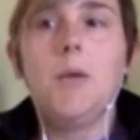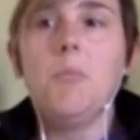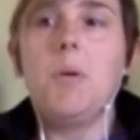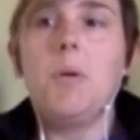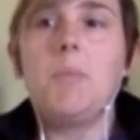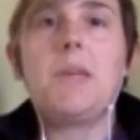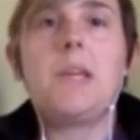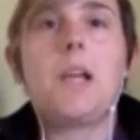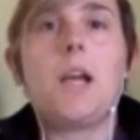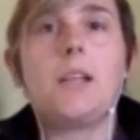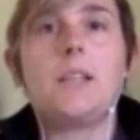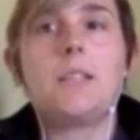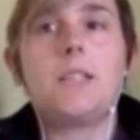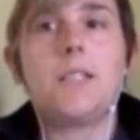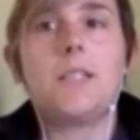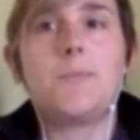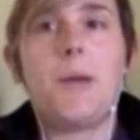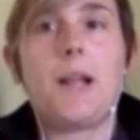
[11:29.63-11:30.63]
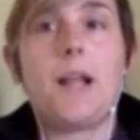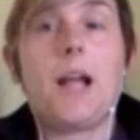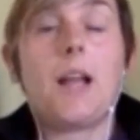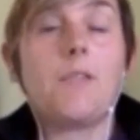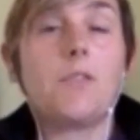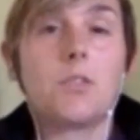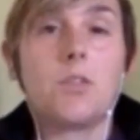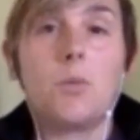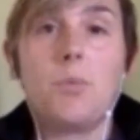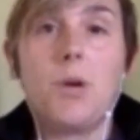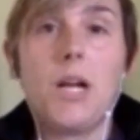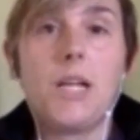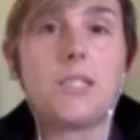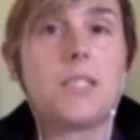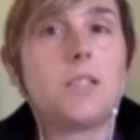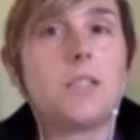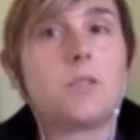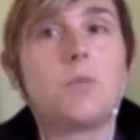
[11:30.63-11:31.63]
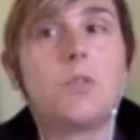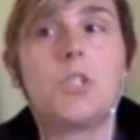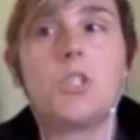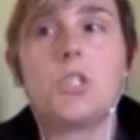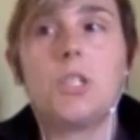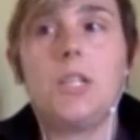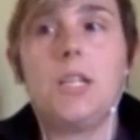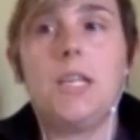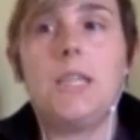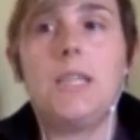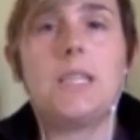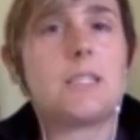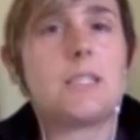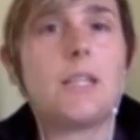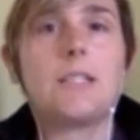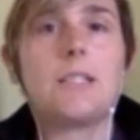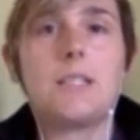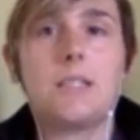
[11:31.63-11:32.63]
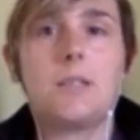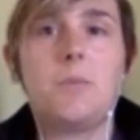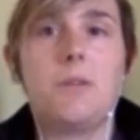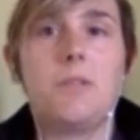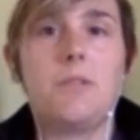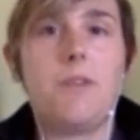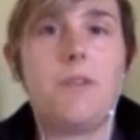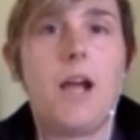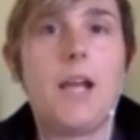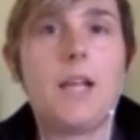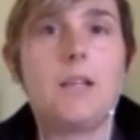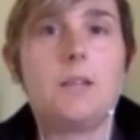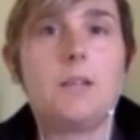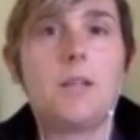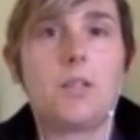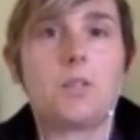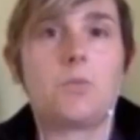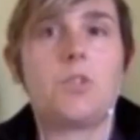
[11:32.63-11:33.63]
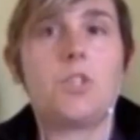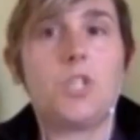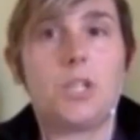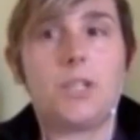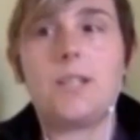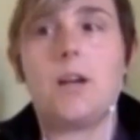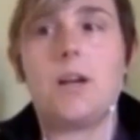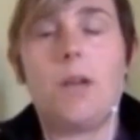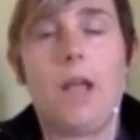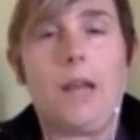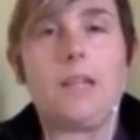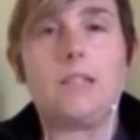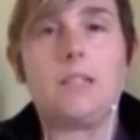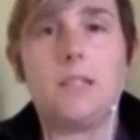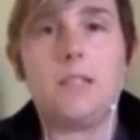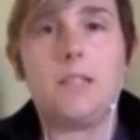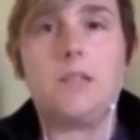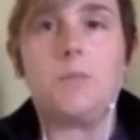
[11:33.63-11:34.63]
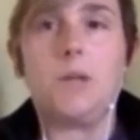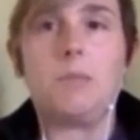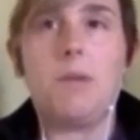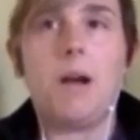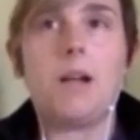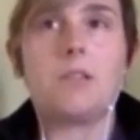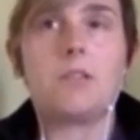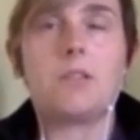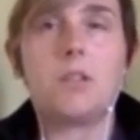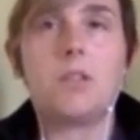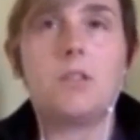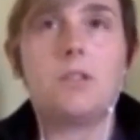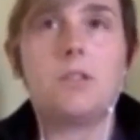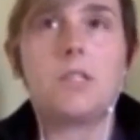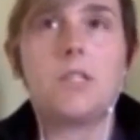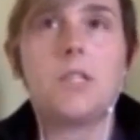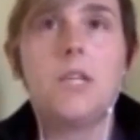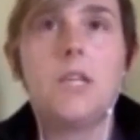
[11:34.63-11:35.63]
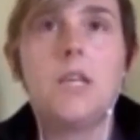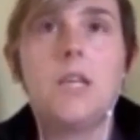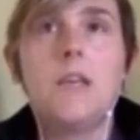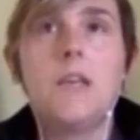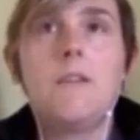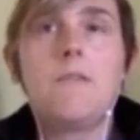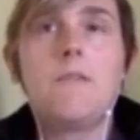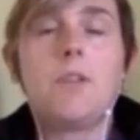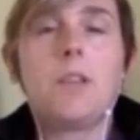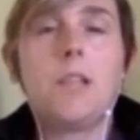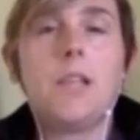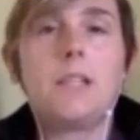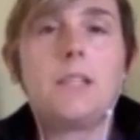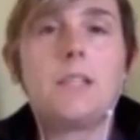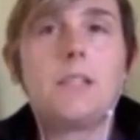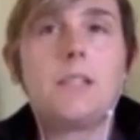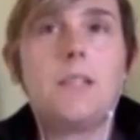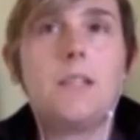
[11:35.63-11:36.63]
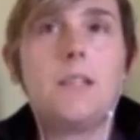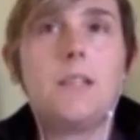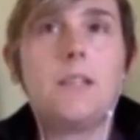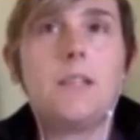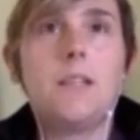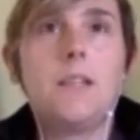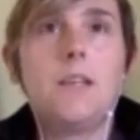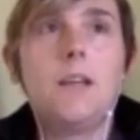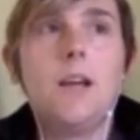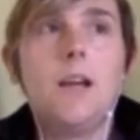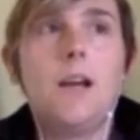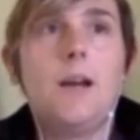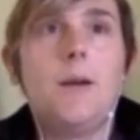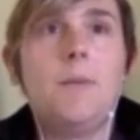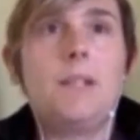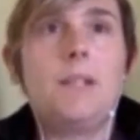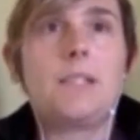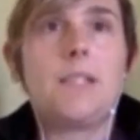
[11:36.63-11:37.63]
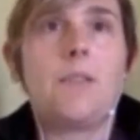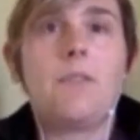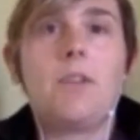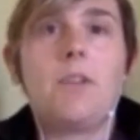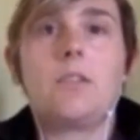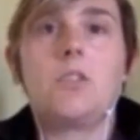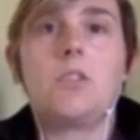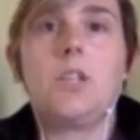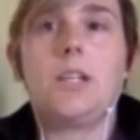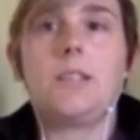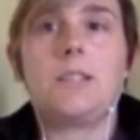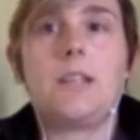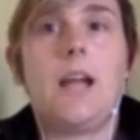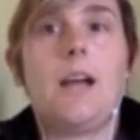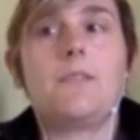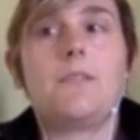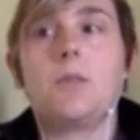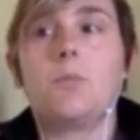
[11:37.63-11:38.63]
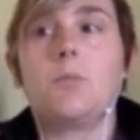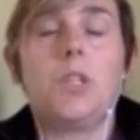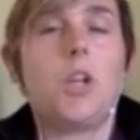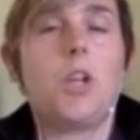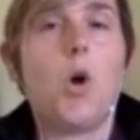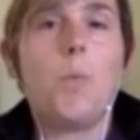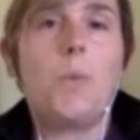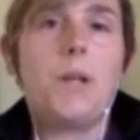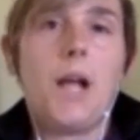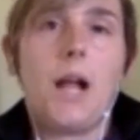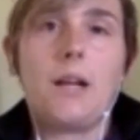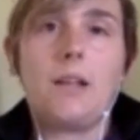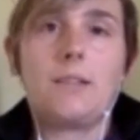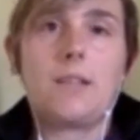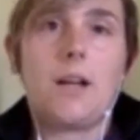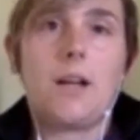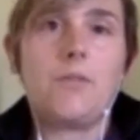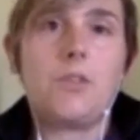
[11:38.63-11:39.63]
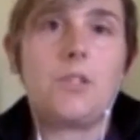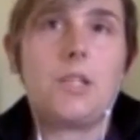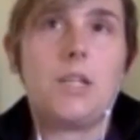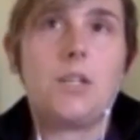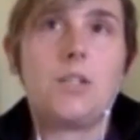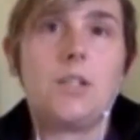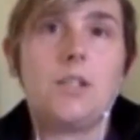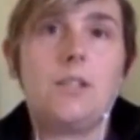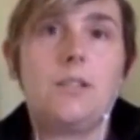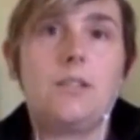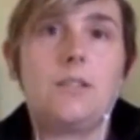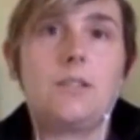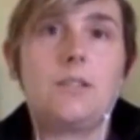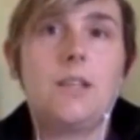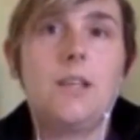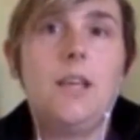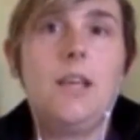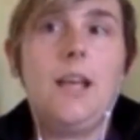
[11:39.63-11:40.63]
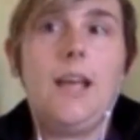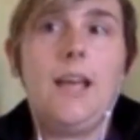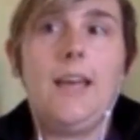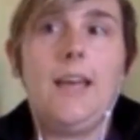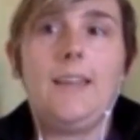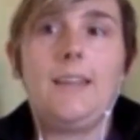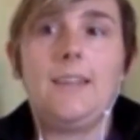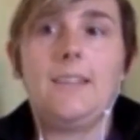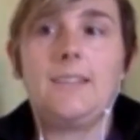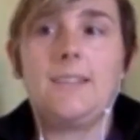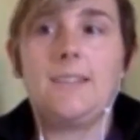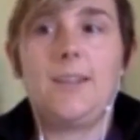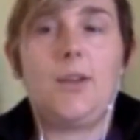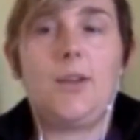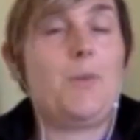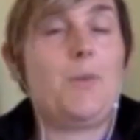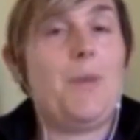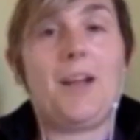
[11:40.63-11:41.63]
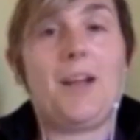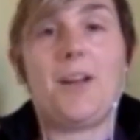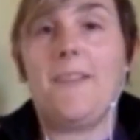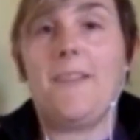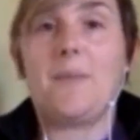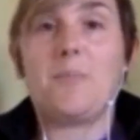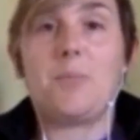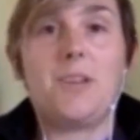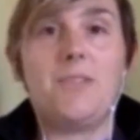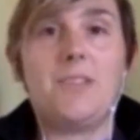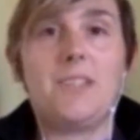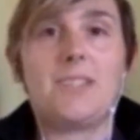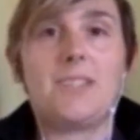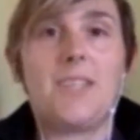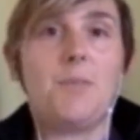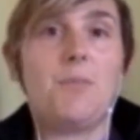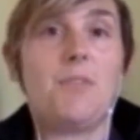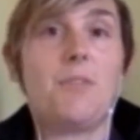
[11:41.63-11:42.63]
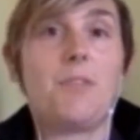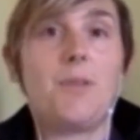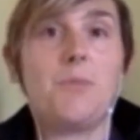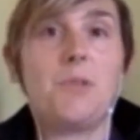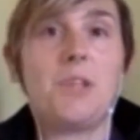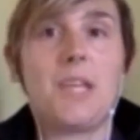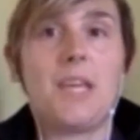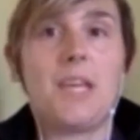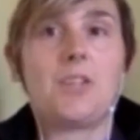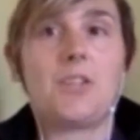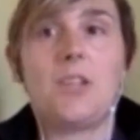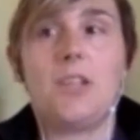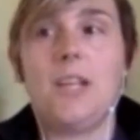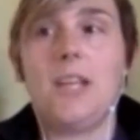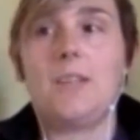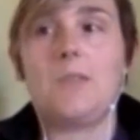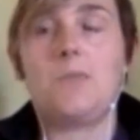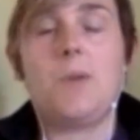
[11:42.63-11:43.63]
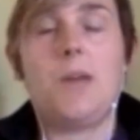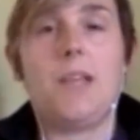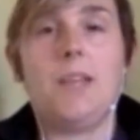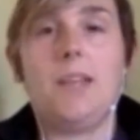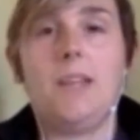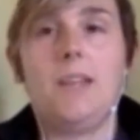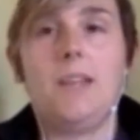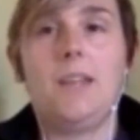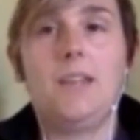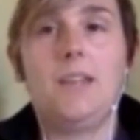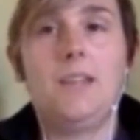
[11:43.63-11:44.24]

But because it's been kind of a slow process, which in this sense has been fine because we're just now getting to these big milestones for licensing, it's given us a chance to have some really open, honest conversations. And going back on that previous theme of communication has been